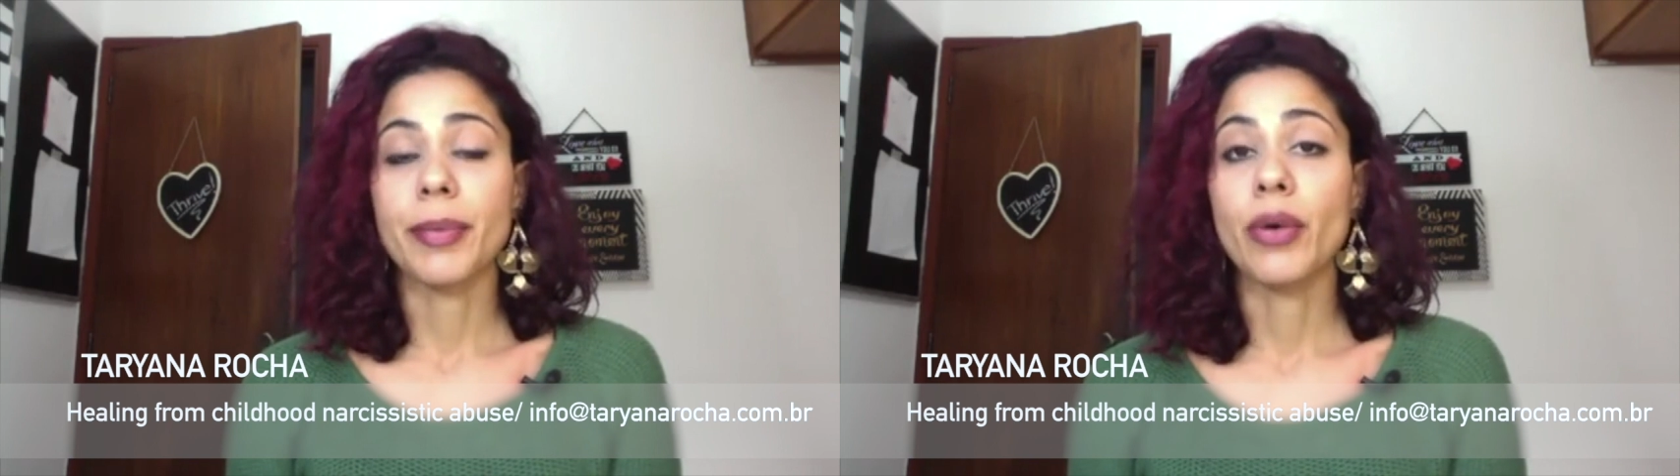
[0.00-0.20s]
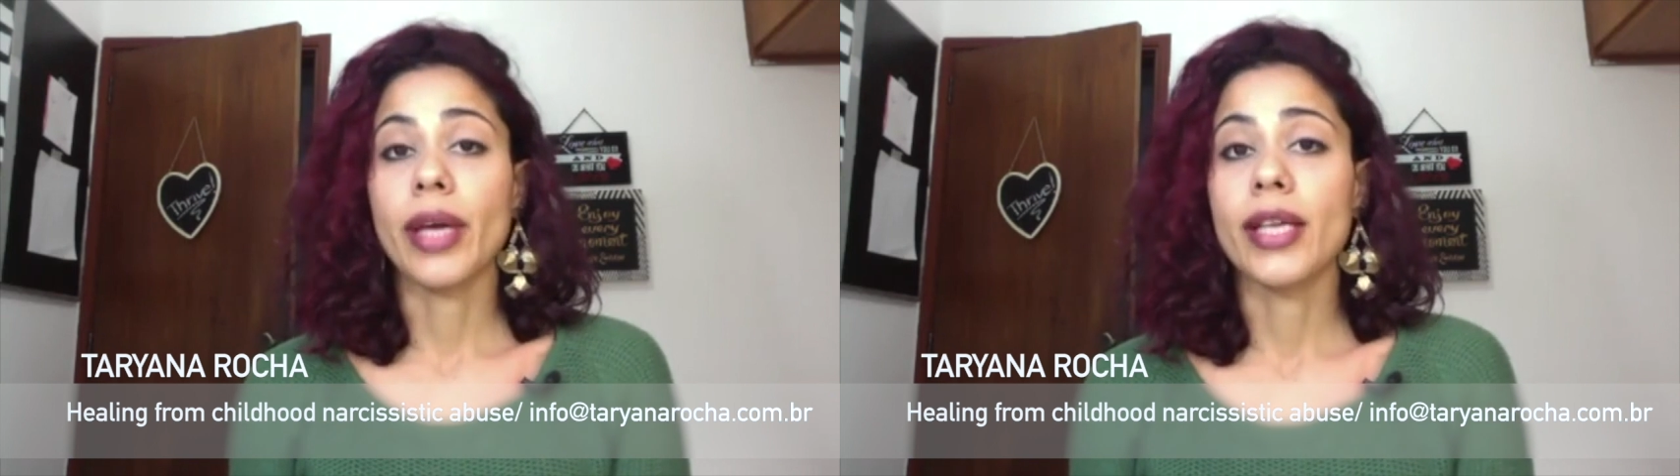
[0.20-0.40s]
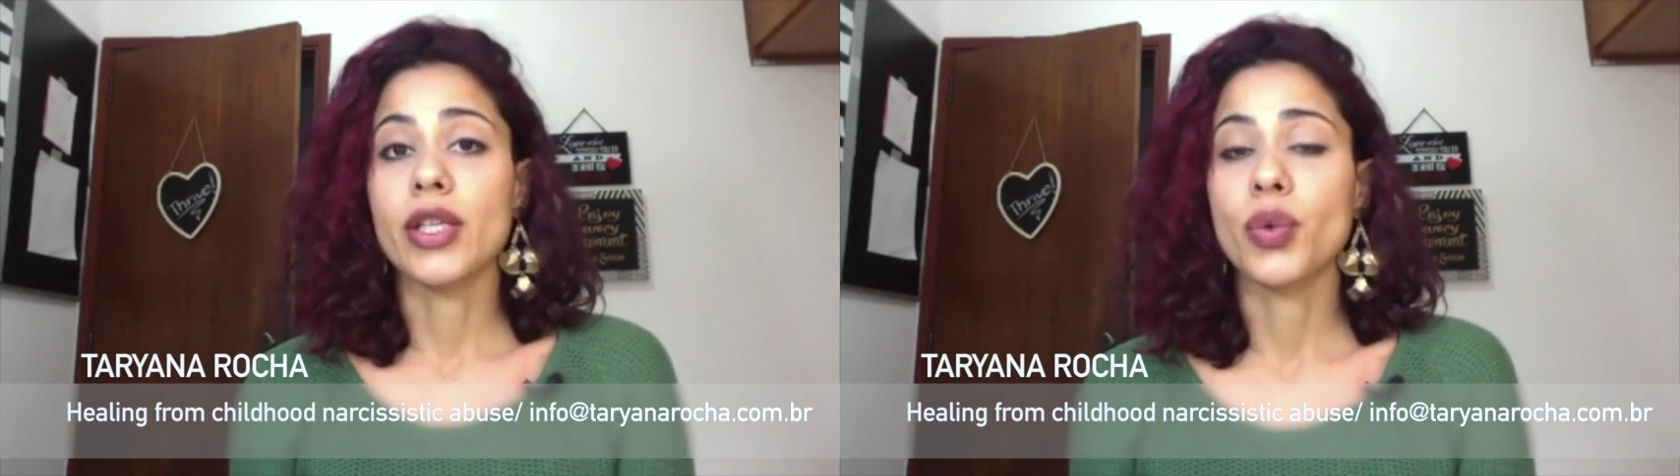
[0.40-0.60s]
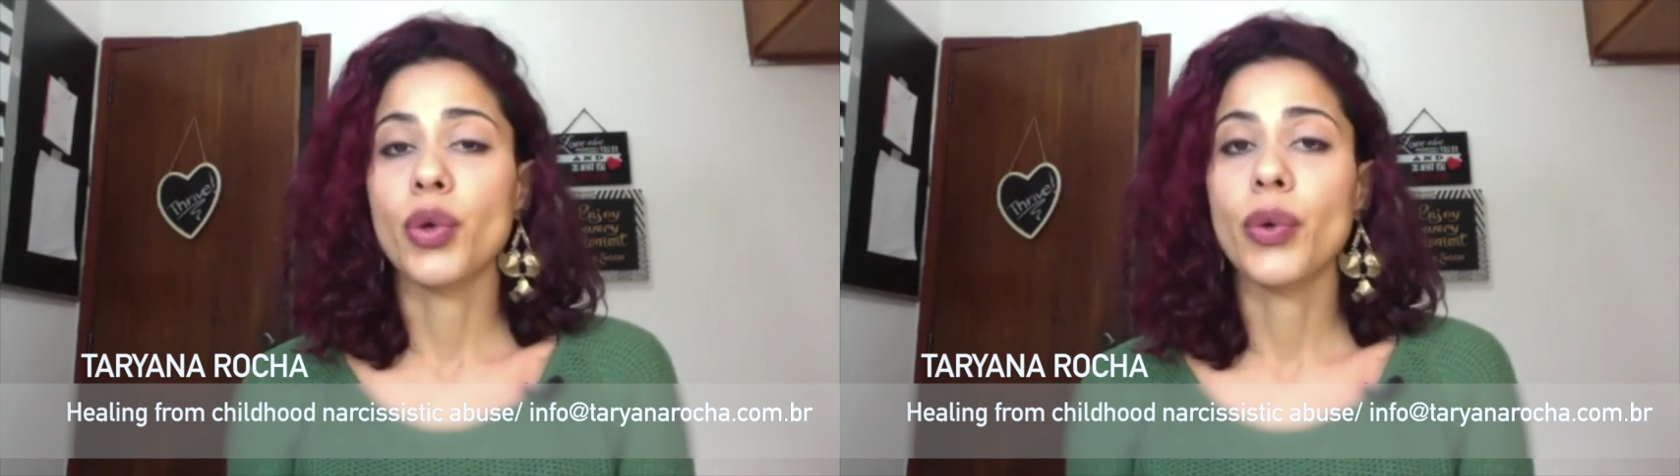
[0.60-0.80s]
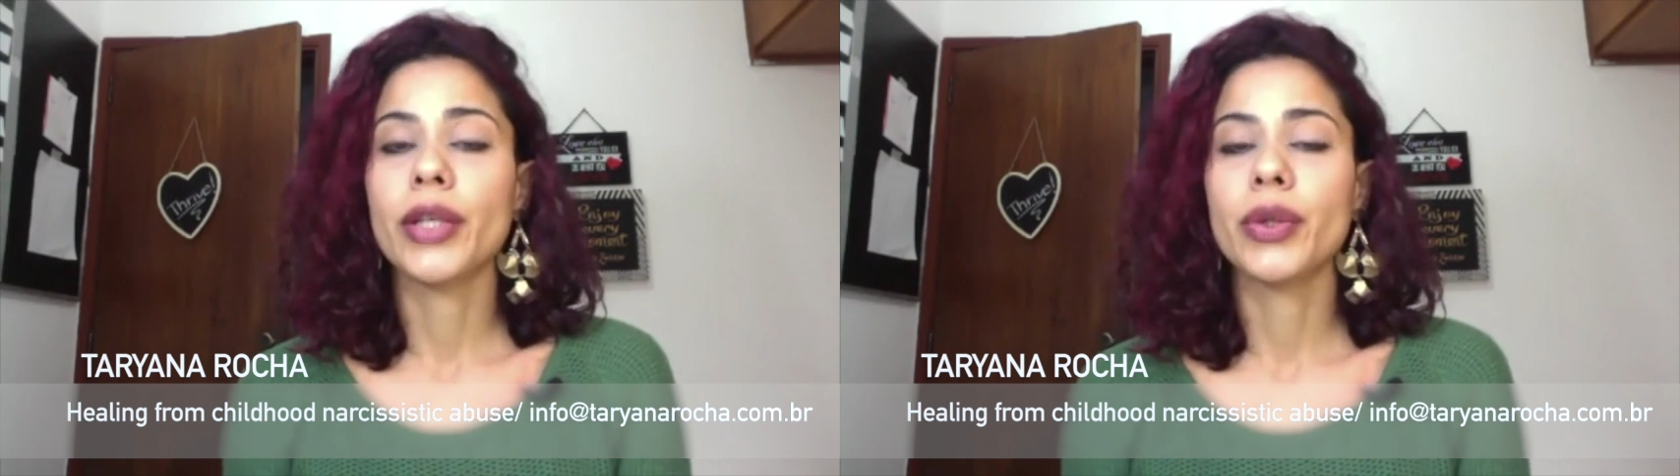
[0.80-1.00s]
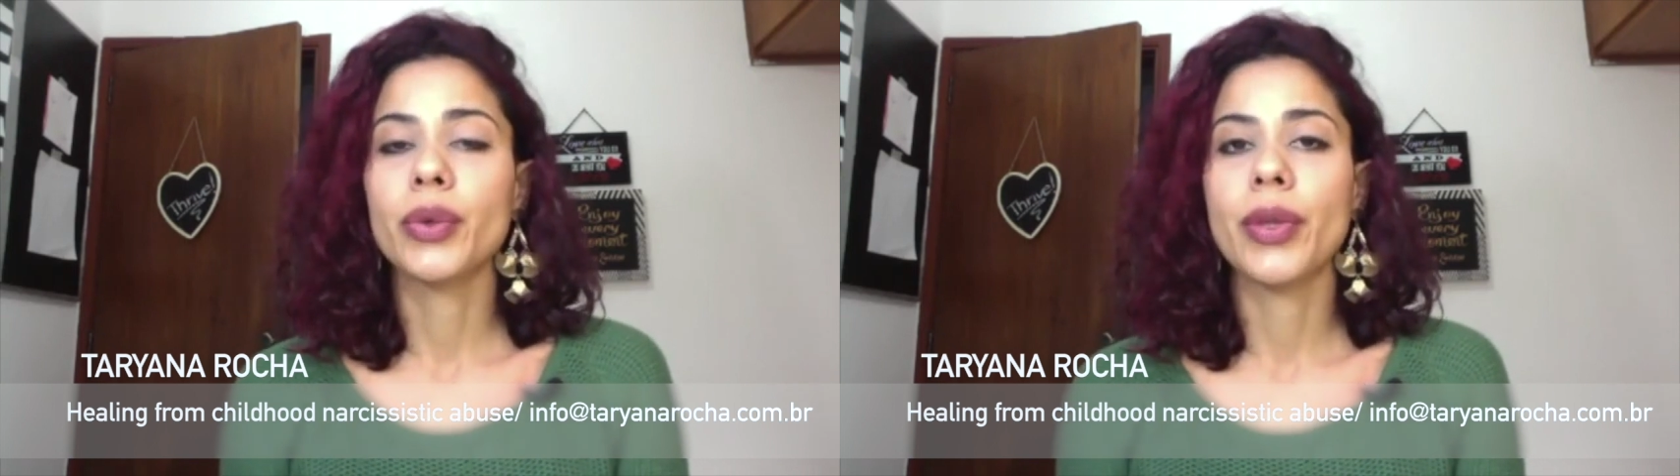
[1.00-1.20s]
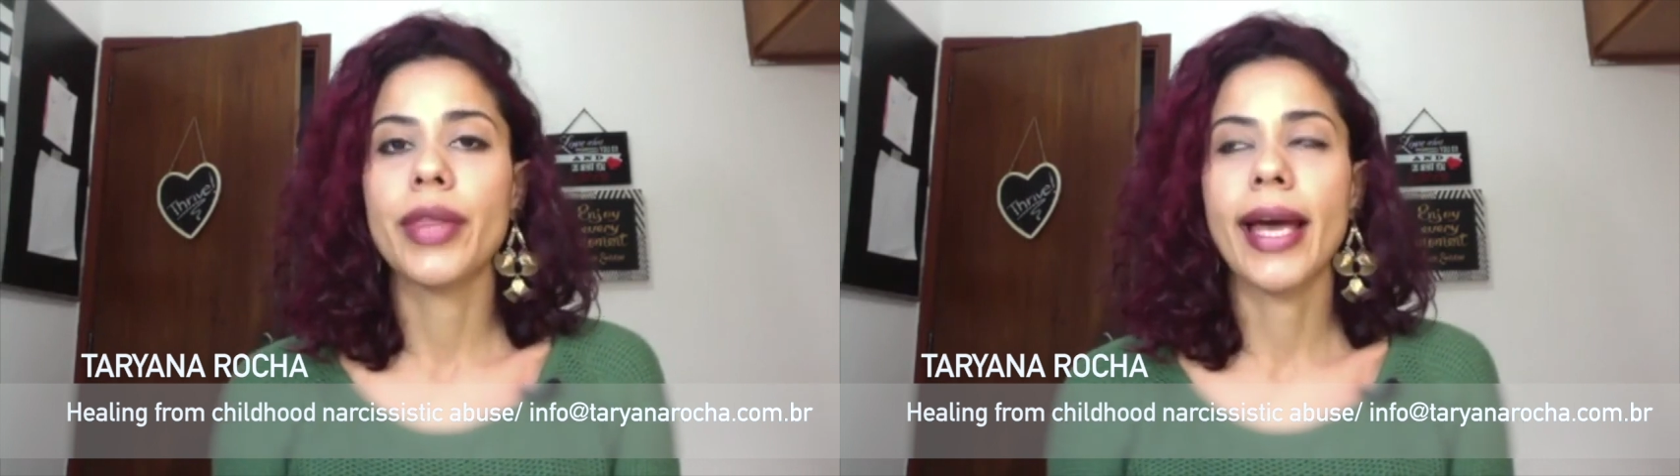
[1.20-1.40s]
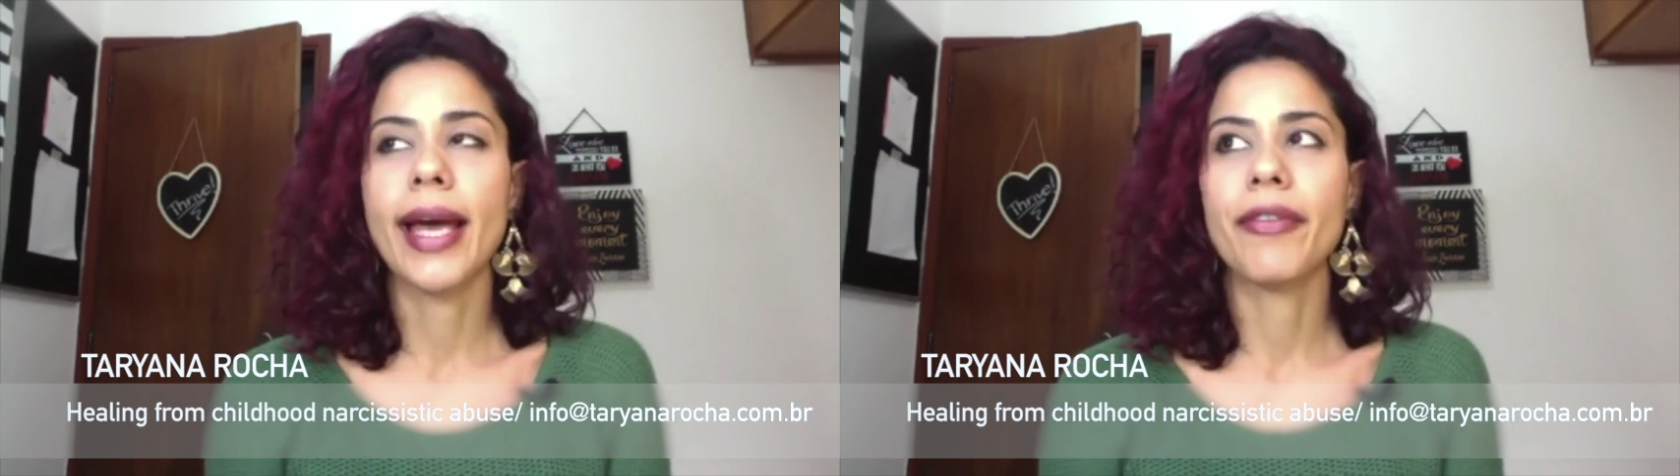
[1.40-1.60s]
okay, so what do I do with
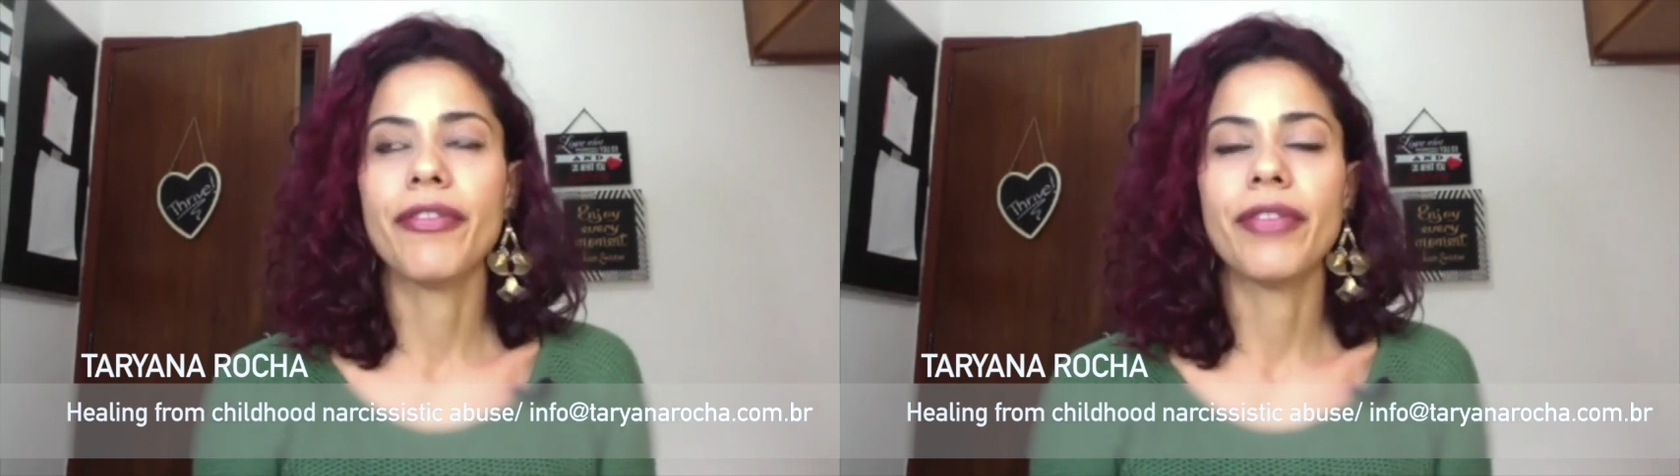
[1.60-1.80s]
that